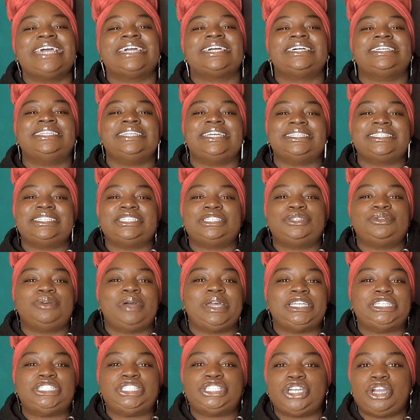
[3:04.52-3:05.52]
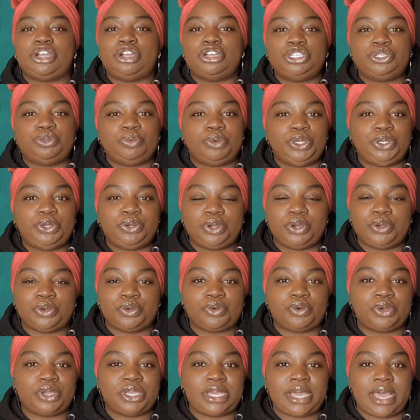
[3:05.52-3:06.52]
connected to a church where you can
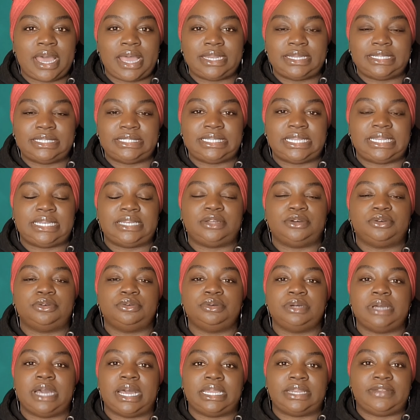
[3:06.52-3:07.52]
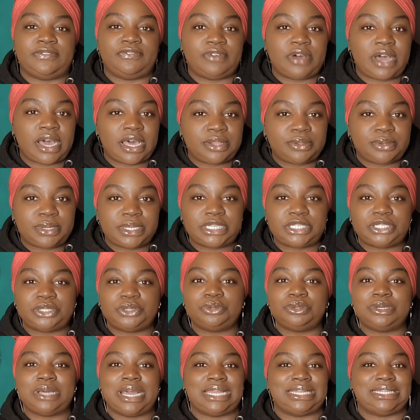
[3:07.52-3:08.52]
grow your understanding of who God the Father is,
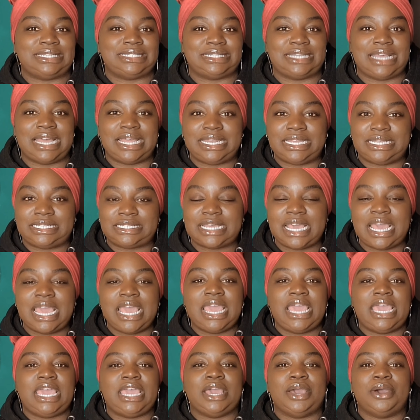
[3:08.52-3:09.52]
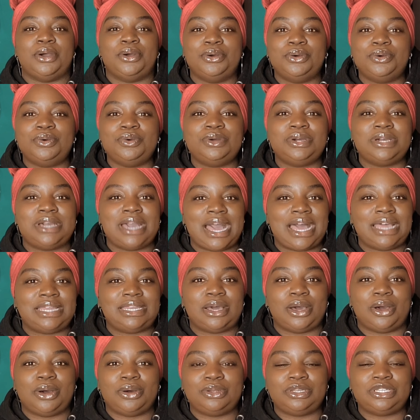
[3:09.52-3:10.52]
who God the Son is, and who God
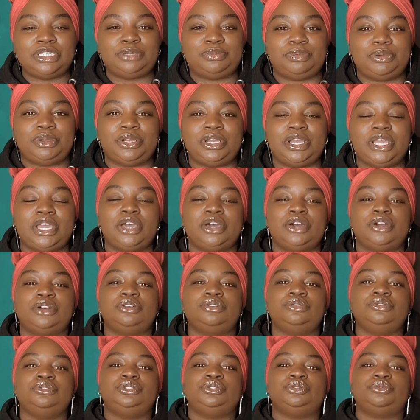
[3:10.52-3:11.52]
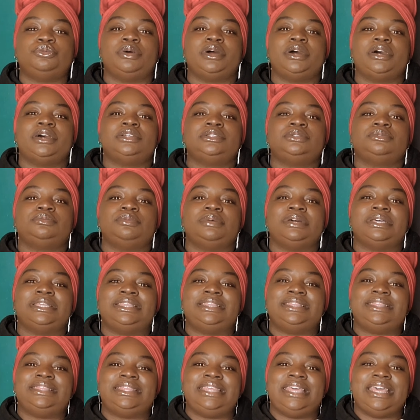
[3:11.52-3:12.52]
the Holy Spirit who dwells
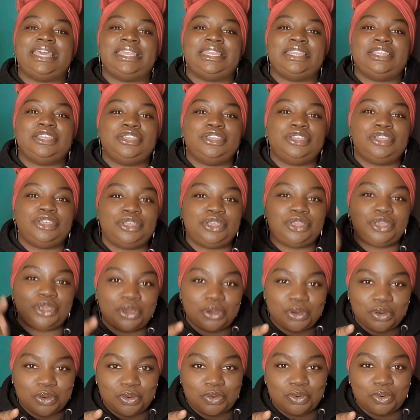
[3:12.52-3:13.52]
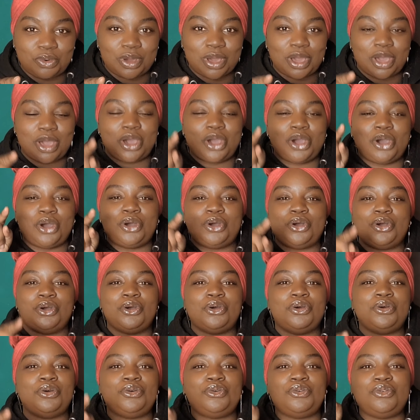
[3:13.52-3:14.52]
within you.
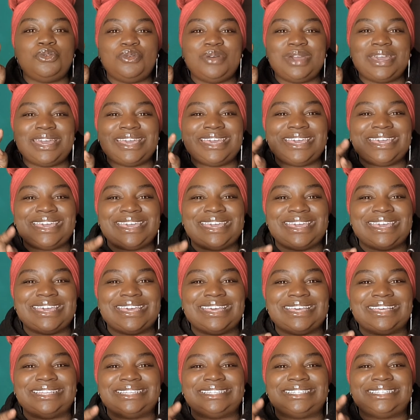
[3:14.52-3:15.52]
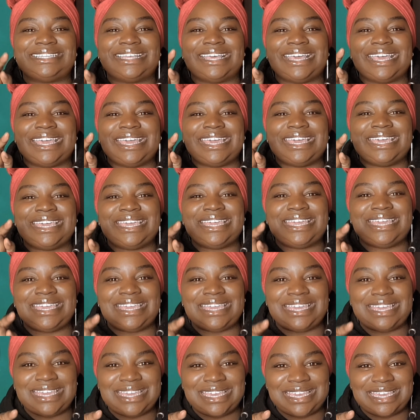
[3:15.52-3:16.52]
Who is
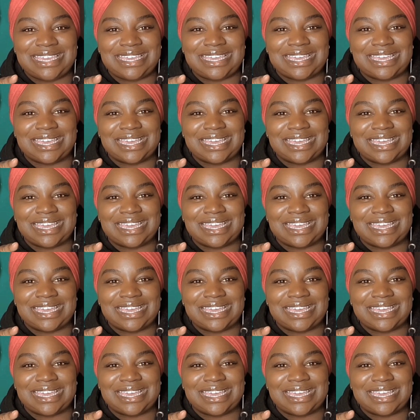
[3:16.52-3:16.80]
He?